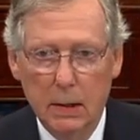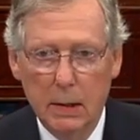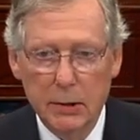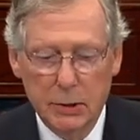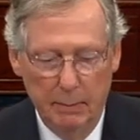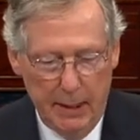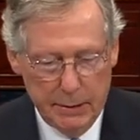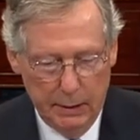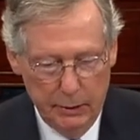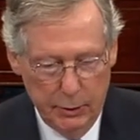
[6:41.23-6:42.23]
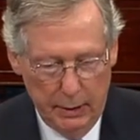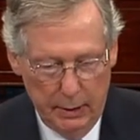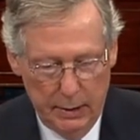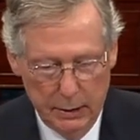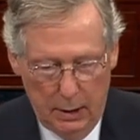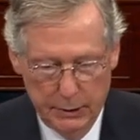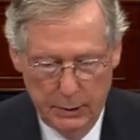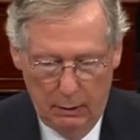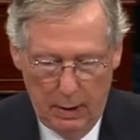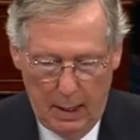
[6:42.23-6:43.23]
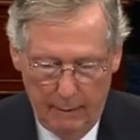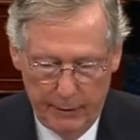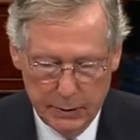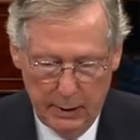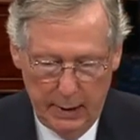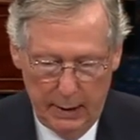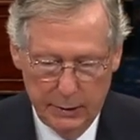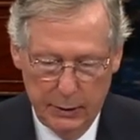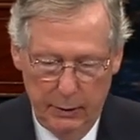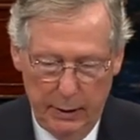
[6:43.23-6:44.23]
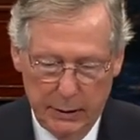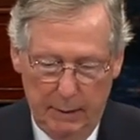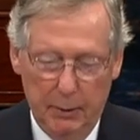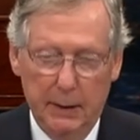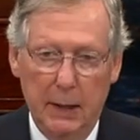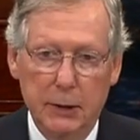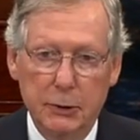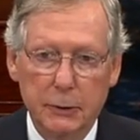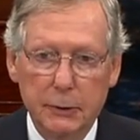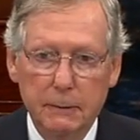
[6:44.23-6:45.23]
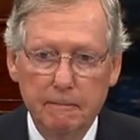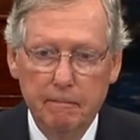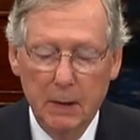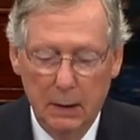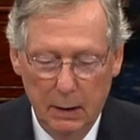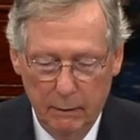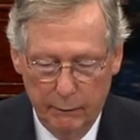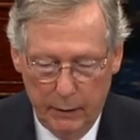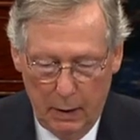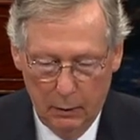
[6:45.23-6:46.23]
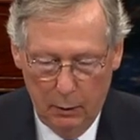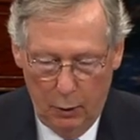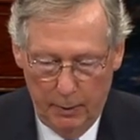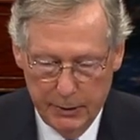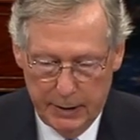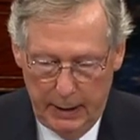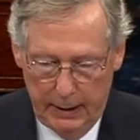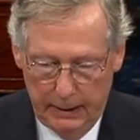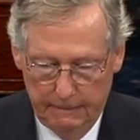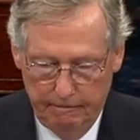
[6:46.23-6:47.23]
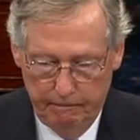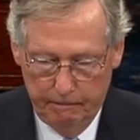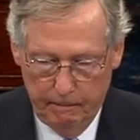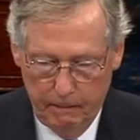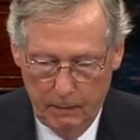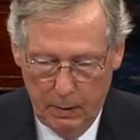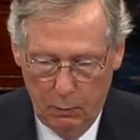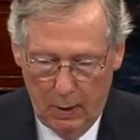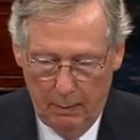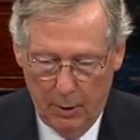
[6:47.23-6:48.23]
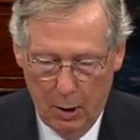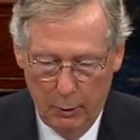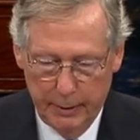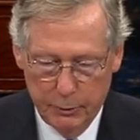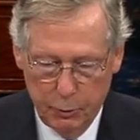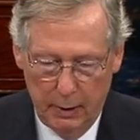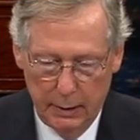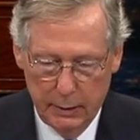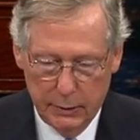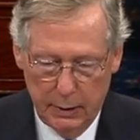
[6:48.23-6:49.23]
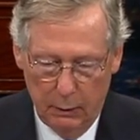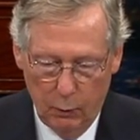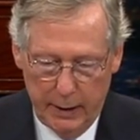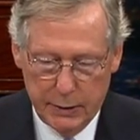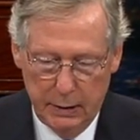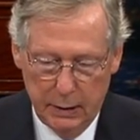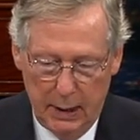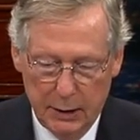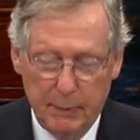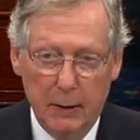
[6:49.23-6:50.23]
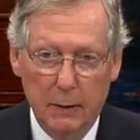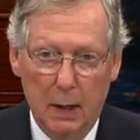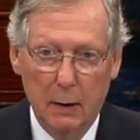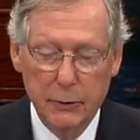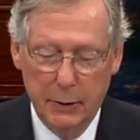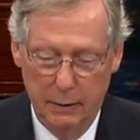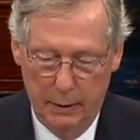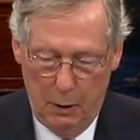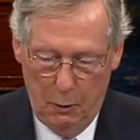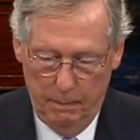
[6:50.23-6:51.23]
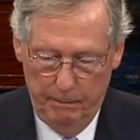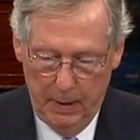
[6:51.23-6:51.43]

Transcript: His domestic agenda has also obviously had serious implications for our global standing. While borrowing trillions and wasting taxpayer dollars here at home,